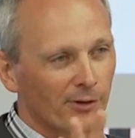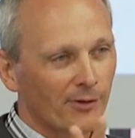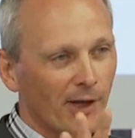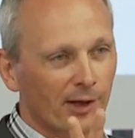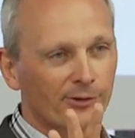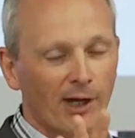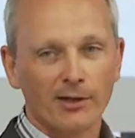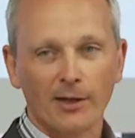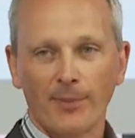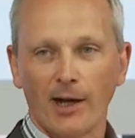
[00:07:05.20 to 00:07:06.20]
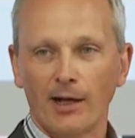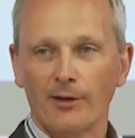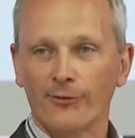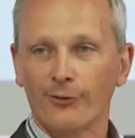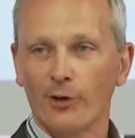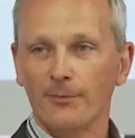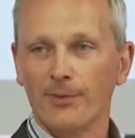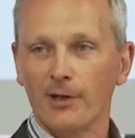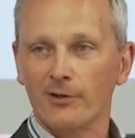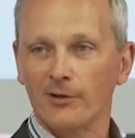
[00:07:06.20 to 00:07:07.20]
the, the exciting part at the
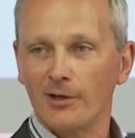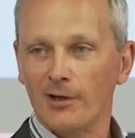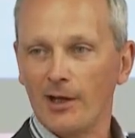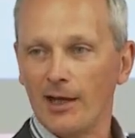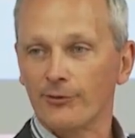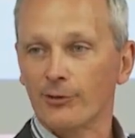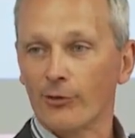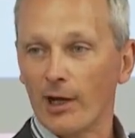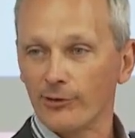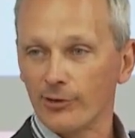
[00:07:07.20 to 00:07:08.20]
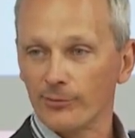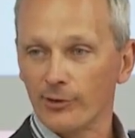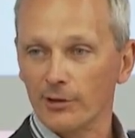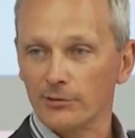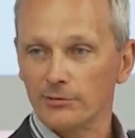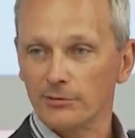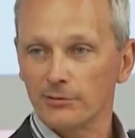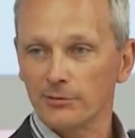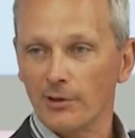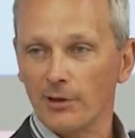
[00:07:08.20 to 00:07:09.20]
front bit, let's create something.
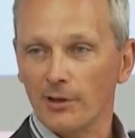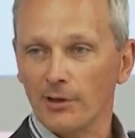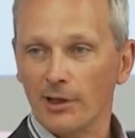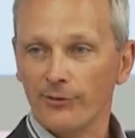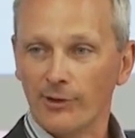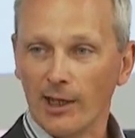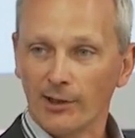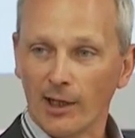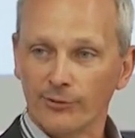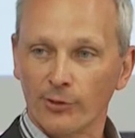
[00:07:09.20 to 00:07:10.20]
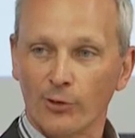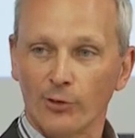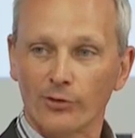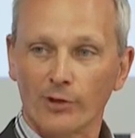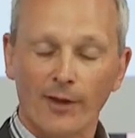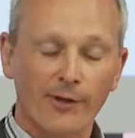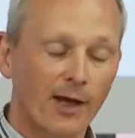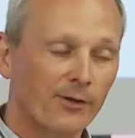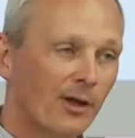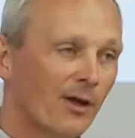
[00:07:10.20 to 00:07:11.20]
It's the entire execution, yeah? the
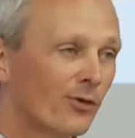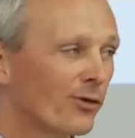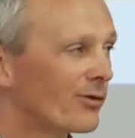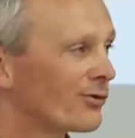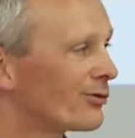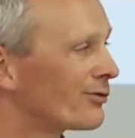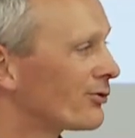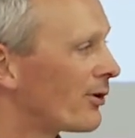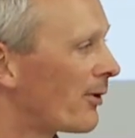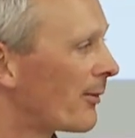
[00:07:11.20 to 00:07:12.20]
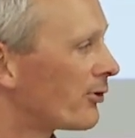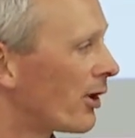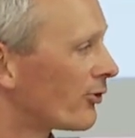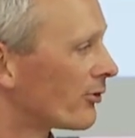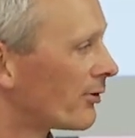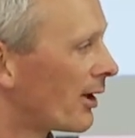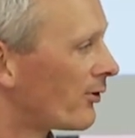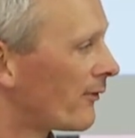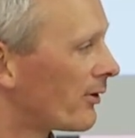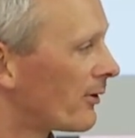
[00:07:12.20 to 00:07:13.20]
idea to, to, to implementation
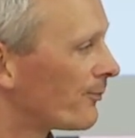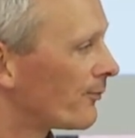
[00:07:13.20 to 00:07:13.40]
activity.